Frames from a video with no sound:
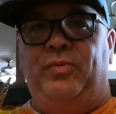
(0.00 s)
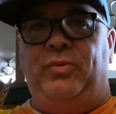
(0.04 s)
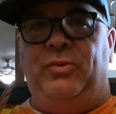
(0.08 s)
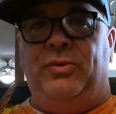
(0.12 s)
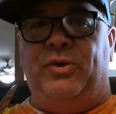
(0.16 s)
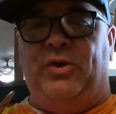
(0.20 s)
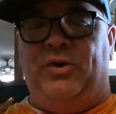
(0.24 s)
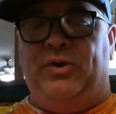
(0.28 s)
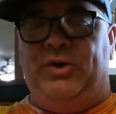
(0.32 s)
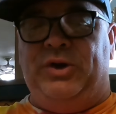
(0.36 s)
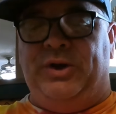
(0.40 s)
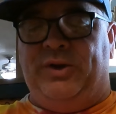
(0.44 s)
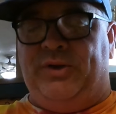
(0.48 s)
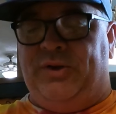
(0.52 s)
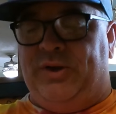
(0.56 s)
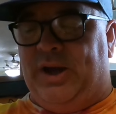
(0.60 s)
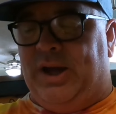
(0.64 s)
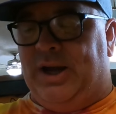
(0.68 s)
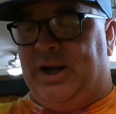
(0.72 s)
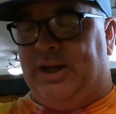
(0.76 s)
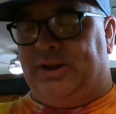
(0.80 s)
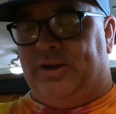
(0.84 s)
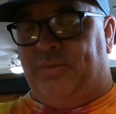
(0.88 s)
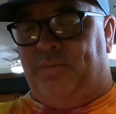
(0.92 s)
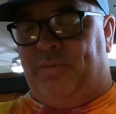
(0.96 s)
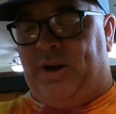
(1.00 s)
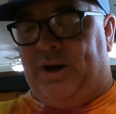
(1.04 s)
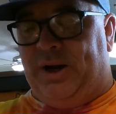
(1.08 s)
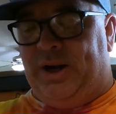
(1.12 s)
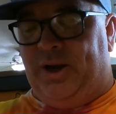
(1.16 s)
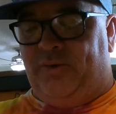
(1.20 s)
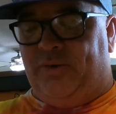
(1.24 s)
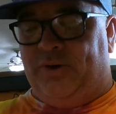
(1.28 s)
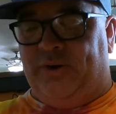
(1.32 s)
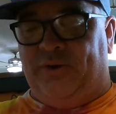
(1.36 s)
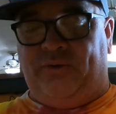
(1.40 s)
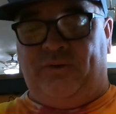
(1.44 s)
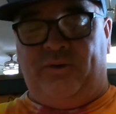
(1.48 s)
As you can see, I got the Monte
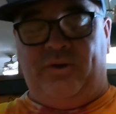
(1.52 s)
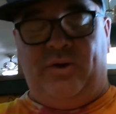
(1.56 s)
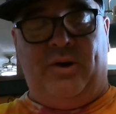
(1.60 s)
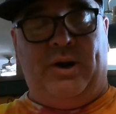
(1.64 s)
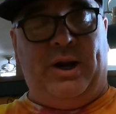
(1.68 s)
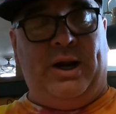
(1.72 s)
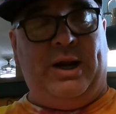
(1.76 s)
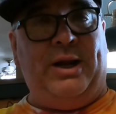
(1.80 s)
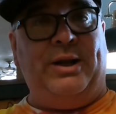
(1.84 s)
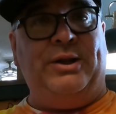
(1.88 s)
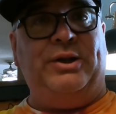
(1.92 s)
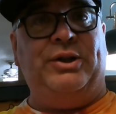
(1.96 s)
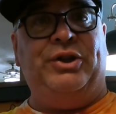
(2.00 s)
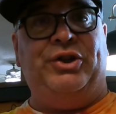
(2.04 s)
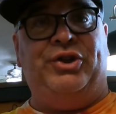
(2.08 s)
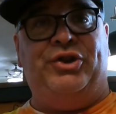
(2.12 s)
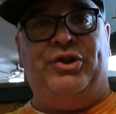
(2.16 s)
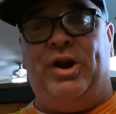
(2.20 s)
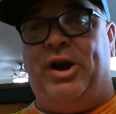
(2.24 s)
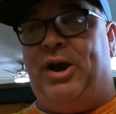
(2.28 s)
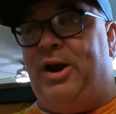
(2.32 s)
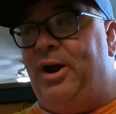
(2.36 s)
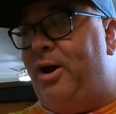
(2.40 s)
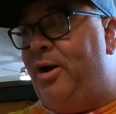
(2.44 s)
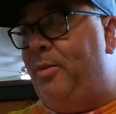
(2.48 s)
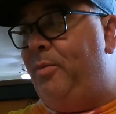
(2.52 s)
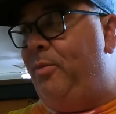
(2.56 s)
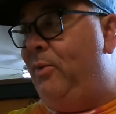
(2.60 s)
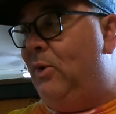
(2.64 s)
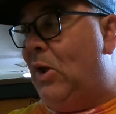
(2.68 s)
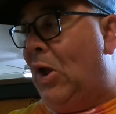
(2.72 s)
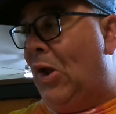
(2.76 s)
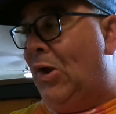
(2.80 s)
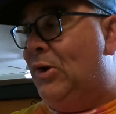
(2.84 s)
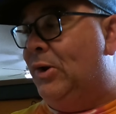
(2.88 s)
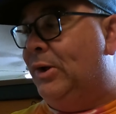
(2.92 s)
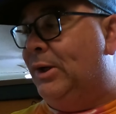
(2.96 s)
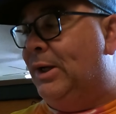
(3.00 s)
Cristo and I got jam,
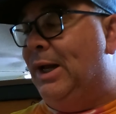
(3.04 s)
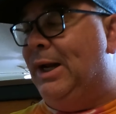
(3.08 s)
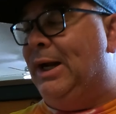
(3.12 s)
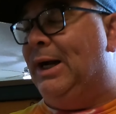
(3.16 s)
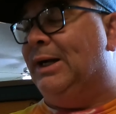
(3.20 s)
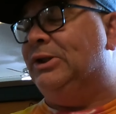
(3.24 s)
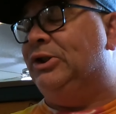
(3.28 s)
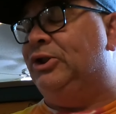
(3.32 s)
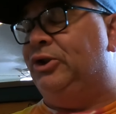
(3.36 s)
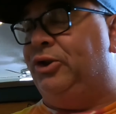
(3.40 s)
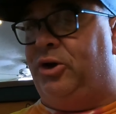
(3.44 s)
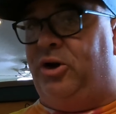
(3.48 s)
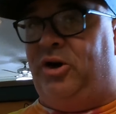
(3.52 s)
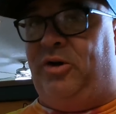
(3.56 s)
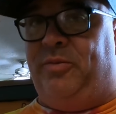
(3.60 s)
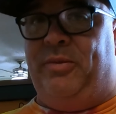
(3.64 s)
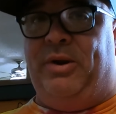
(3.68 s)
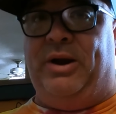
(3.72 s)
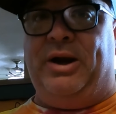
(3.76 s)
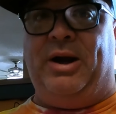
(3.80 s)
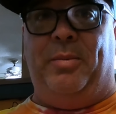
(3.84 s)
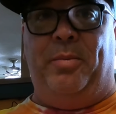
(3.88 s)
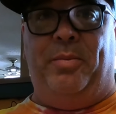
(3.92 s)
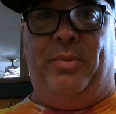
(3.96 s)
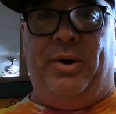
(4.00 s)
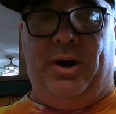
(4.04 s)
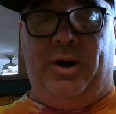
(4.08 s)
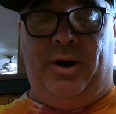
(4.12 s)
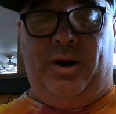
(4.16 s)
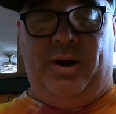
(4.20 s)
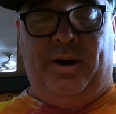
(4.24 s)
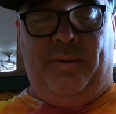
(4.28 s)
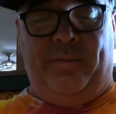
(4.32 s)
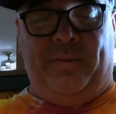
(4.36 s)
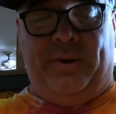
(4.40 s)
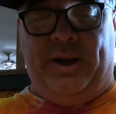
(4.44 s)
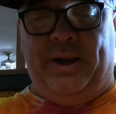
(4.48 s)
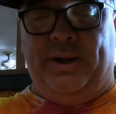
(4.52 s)
and I got syrup and I got butter,
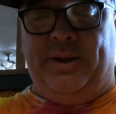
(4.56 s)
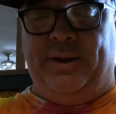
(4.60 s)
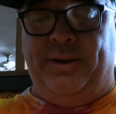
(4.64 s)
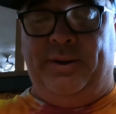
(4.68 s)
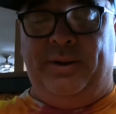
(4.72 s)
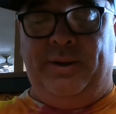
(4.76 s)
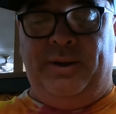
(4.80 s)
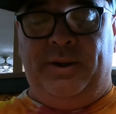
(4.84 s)
and I'm like,